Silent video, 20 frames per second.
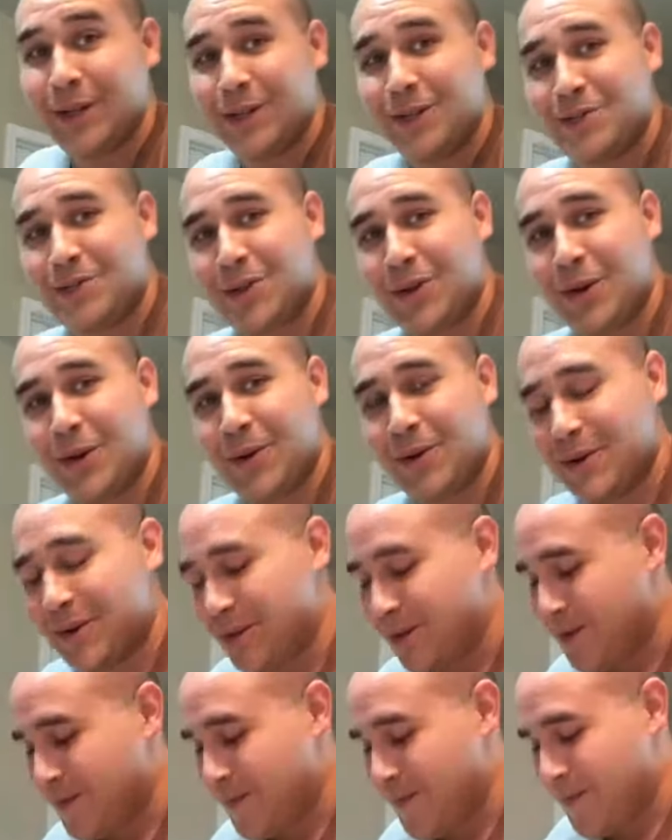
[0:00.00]
So
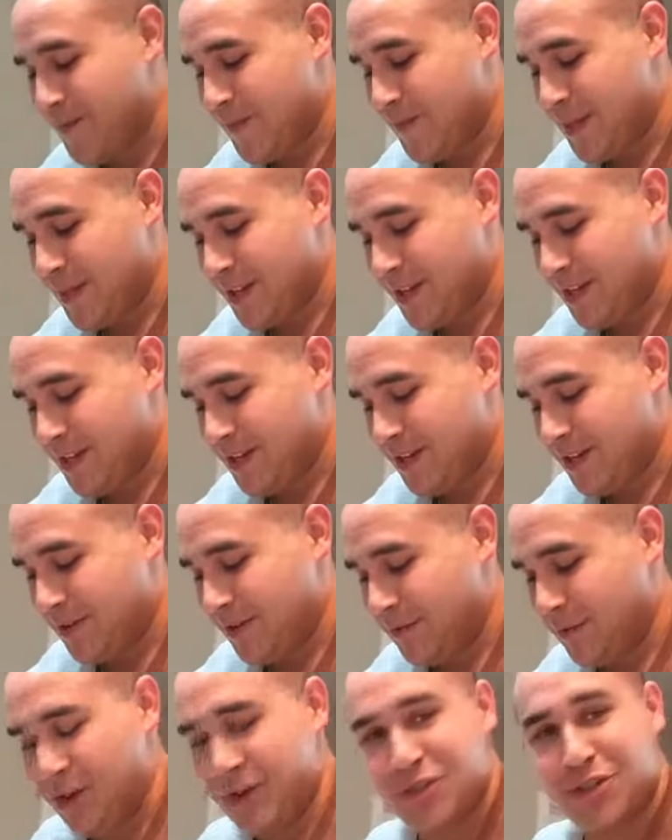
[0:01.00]

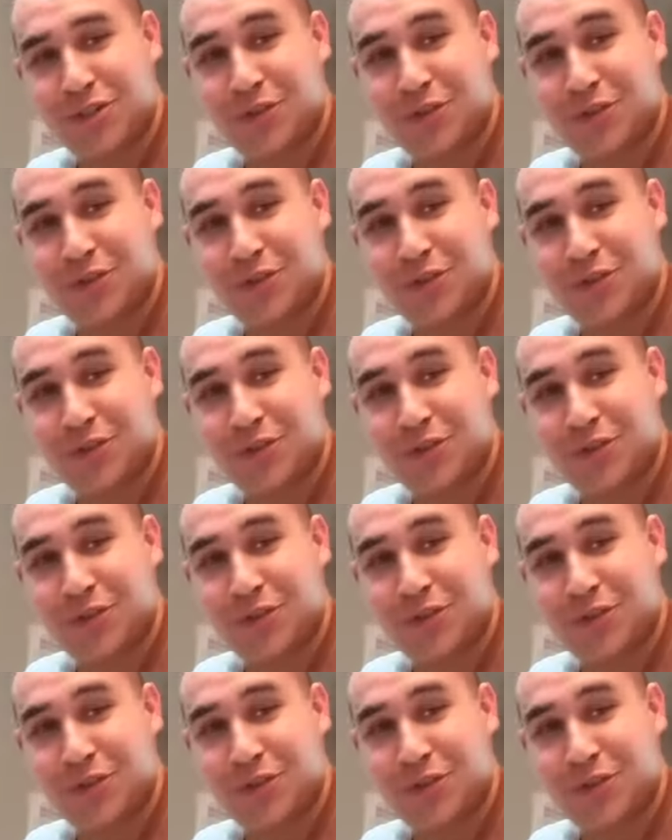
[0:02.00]
version